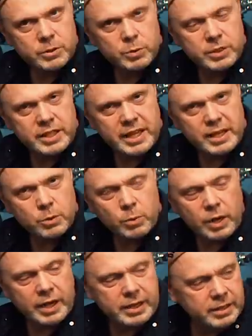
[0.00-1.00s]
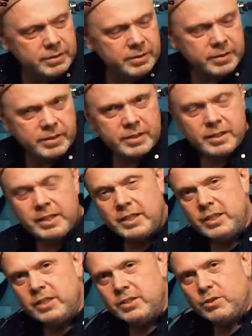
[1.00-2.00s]
this will take a while,
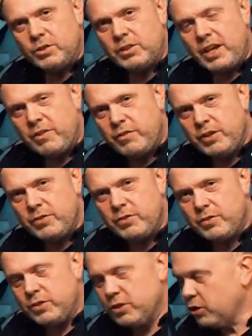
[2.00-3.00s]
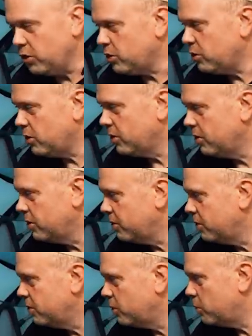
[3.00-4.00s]
because every shot
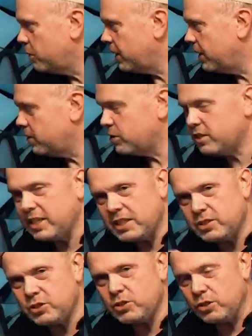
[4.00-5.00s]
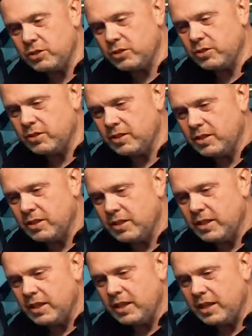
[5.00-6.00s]
will be 6 shots.
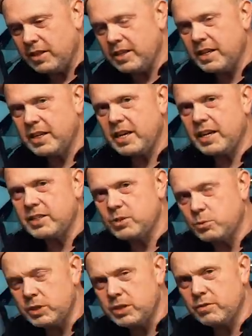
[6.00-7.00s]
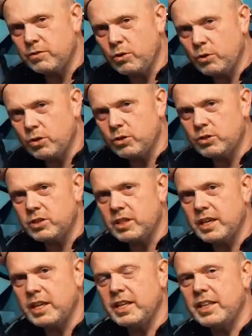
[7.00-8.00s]
And then I switch the focus,
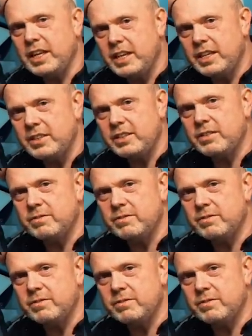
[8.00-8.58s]
and then it